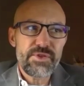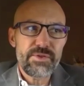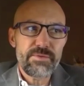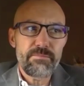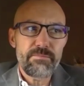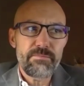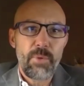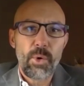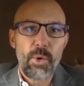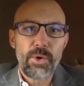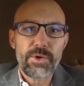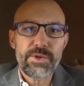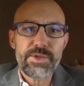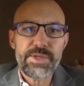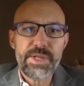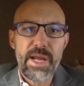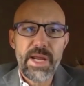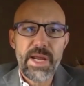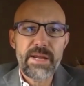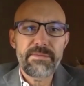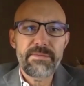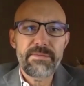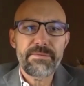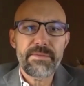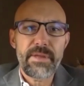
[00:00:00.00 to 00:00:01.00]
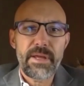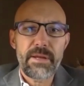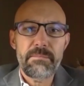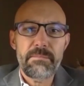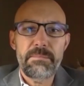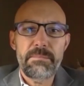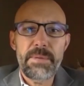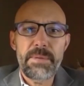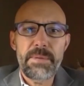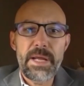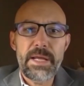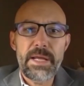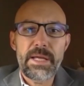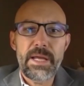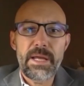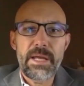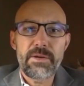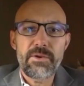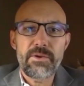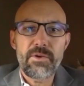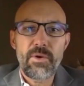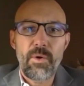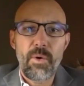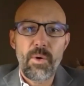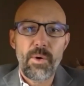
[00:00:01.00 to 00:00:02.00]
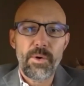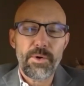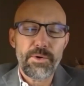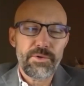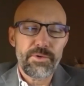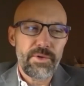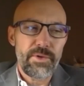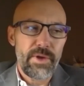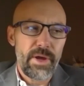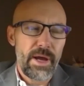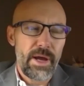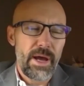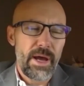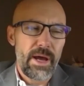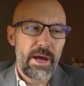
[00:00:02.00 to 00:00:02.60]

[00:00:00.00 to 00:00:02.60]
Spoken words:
more safe than being indoors,